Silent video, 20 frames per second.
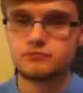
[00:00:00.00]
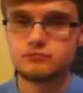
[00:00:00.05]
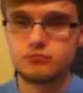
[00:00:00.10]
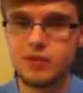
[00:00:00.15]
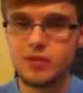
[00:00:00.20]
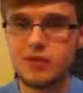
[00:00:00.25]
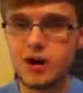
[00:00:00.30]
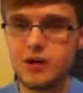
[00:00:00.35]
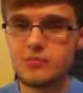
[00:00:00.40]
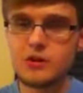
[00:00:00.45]

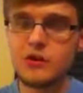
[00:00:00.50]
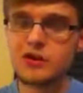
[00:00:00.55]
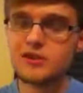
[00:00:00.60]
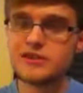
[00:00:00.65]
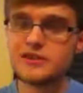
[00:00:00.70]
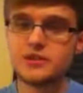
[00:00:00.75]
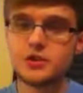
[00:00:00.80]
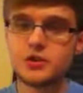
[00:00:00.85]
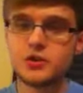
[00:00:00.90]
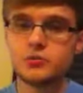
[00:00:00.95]
my mom
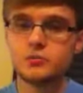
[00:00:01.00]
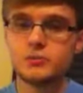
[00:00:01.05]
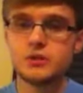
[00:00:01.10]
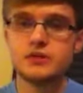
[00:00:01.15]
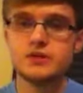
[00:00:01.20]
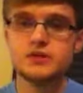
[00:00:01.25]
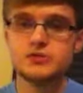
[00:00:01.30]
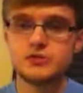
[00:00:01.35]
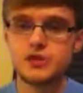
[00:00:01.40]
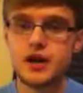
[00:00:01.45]
always told
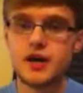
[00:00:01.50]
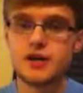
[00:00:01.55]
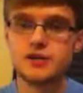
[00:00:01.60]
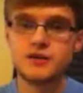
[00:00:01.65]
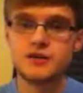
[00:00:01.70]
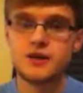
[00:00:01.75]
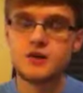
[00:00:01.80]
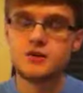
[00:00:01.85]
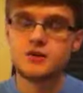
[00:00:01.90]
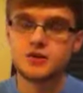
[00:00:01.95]
me, do
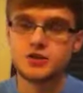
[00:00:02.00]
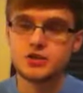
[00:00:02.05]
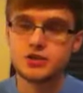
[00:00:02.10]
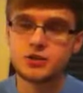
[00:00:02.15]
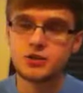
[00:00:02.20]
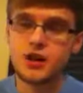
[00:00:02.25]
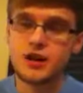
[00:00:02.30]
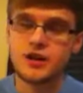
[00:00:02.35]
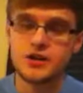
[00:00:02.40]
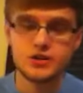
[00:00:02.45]
not talk to
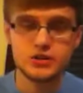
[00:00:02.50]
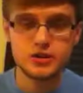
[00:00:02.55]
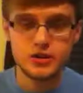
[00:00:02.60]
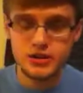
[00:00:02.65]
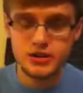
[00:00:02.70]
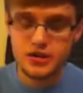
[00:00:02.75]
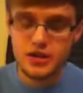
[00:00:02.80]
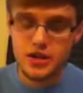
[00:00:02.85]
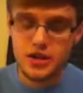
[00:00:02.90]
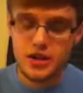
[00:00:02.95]

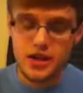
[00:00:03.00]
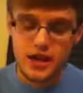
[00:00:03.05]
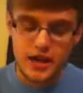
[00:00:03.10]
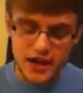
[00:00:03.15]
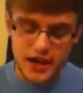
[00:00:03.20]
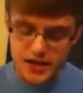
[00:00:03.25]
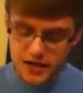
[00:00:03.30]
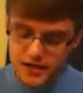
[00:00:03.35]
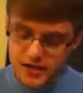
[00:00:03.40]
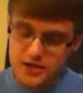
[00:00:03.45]
strangers.
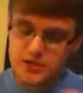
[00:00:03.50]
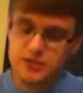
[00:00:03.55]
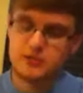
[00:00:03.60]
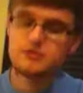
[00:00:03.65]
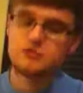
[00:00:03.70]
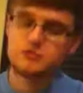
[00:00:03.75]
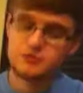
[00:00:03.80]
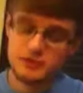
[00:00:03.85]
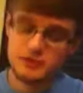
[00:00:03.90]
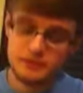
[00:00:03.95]
And this
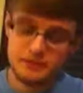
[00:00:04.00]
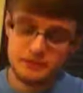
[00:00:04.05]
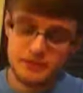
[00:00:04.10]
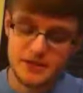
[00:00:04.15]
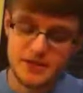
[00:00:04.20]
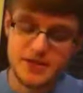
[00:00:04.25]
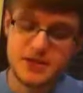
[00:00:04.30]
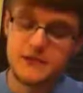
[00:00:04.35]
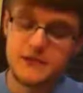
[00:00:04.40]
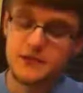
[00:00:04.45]

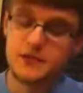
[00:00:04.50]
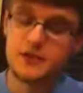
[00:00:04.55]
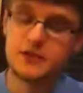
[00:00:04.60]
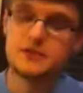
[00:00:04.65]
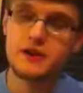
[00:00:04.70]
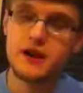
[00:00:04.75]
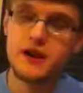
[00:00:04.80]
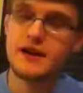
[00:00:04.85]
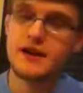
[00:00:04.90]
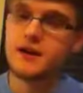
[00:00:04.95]
specifically
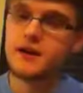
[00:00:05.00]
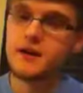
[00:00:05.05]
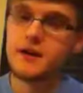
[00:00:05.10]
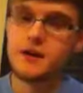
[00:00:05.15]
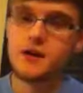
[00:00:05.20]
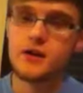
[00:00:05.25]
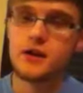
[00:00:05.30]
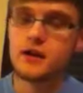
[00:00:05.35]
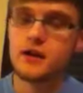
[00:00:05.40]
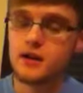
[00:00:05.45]
right
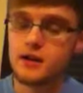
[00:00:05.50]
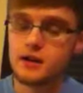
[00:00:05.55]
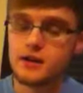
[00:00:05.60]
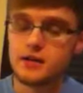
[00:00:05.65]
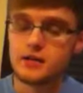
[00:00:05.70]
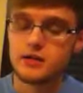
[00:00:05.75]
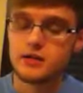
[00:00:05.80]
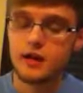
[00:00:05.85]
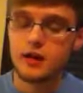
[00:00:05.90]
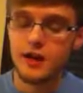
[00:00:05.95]
here,
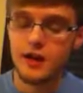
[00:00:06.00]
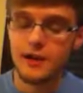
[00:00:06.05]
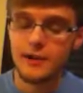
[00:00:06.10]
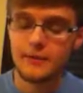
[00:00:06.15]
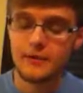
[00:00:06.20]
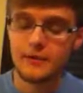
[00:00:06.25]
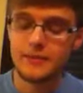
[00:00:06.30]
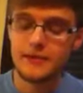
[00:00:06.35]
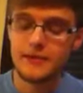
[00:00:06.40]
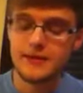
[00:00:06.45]

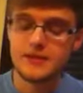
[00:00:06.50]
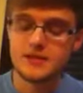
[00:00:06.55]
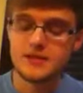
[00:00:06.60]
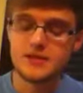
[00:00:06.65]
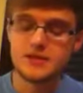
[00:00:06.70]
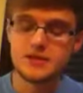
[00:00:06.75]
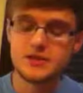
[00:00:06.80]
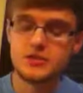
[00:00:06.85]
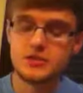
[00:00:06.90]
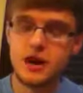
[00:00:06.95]
um, I mean, this
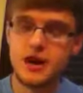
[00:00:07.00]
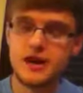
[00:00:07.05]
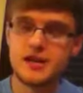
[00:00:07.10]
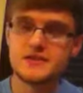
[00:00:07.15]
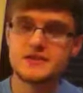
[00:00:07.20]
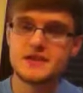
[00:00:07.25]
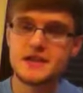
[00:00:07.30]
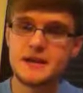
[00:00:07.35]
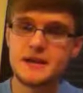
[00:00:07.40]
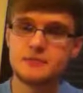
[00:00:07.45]
is a great
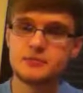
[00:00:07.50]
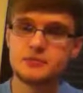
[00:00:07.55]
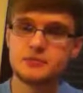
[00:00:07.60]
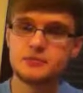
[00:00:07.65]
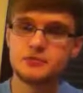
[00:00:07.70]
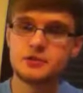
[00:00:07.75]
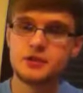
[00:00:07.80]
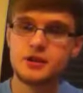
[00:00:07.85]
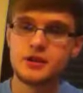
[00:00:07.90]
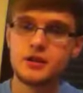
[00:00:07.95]

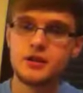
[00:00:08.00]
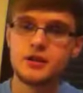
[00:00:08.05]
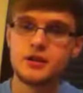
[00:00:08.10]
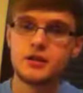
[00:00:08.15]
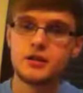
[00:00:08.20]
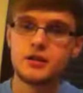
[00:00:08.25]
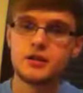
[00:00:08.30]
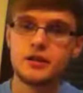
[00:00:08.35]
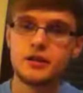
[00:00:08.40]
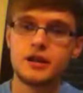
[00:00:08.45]
example.
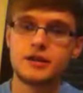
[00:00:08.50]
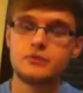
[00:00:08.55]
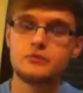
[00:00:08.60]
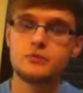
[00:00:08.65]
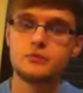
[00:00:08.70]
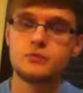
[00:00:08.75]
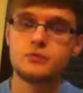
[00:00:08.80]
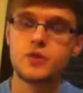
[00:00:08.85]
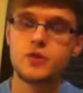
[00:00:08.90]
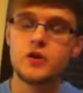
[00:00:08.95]
Like
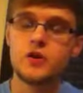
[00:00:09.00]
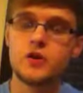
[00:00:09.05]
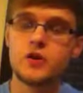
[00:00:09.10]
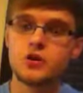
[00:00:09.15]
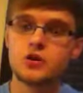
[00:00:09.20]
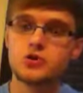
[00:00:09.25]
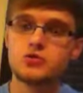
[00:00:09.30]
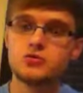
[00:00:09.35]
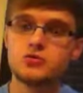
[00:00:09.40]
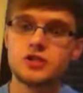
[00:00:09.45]
when we
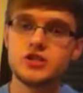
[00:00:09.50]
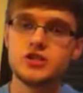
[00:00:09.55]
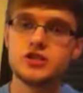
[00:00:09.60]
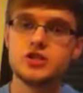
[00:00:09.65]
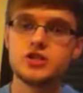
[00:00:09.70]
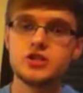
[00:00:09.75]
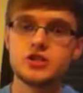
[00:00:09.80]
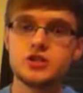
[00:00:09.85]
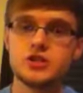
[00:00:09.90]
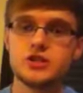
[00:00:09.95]
are
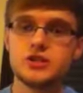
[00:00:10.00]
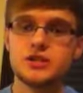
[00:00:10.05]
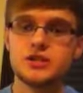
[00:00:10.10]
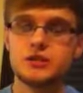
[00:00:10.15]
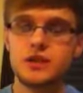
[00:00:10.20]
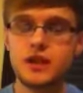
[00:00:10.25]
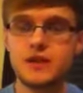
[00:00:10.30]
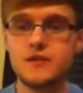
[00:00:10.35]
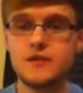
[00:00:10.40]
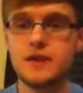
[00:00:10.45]
Christians
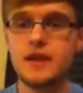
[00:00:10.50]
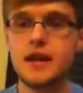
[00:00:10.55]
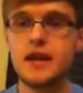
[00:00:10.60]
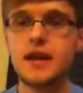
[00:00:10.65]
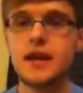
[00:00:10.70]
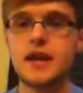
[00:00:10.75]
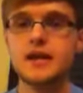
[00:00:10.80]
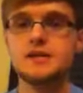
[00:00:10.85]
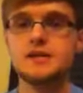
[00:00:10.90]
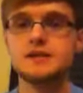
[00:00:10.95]
living
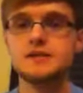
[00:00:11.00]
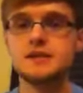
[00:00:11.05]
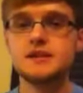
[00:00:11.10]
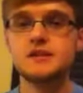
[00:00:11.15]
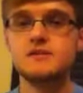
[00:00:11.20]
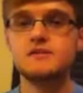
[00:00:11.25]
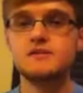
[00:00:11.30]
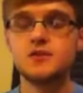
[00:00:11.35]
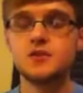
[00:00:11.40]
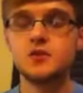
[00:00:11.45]
in a
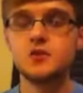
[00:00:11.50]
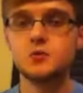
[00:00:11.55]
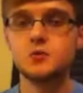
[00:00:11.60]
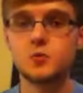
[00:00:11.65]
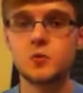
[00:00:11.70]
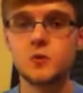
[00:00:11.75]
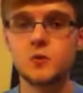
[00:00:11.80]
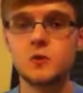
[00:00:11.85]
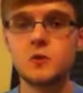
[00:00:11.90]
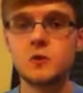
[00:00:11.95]
sin filled
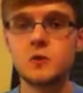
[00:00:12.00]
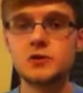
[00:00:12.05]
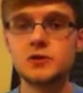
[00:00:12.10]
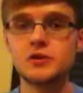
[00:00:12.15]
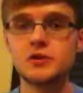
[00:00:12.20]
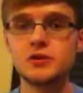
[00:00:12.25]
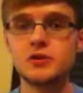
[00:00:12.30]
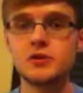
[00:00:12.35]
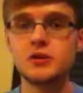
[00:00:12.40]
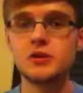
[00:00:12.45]

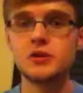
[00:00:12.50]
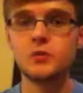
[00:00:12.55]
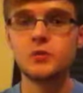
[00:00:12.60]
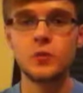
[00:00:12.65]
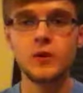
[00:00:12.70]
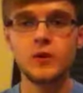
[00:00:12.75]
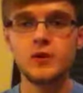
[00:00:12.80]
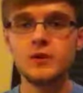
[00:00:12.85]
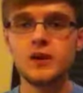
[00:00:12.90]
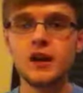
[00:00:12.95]
world,
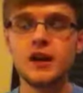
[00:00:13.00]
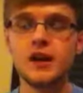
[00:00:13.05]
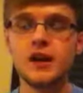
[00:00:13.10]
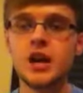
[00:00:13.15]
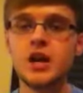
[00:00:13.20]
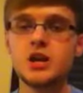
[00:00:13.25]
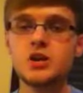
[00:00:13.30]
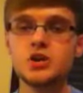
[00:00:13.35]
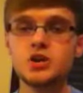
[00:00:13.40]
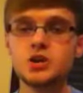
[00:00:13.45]
we do not
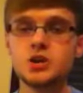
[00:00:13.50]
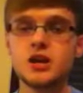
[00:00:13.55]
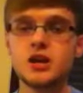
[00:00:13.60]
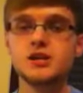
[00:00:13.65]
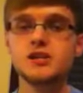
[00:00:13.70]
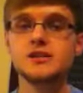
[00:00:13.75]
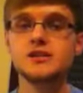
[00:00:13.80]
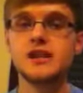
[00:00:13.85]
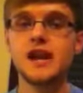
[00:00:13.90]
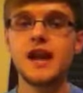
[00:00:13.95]
need to
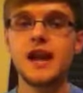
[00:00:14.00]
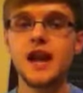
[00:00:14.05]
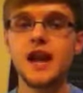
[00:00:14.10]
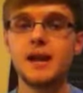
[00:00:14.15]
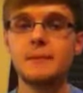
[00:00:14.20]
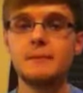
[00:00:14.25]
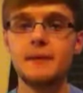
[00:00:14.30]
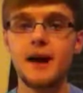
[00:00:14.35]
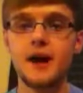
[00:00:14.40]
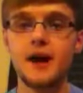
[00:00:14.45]
trust
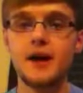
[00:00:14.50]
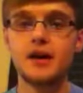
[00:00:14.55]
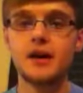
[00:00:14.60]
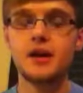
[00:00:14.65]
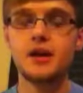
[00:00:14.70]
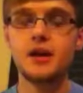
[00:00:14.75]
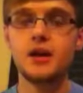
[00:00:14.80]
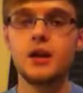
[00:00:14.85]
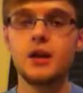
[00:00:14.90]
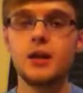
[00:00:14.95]
anybody,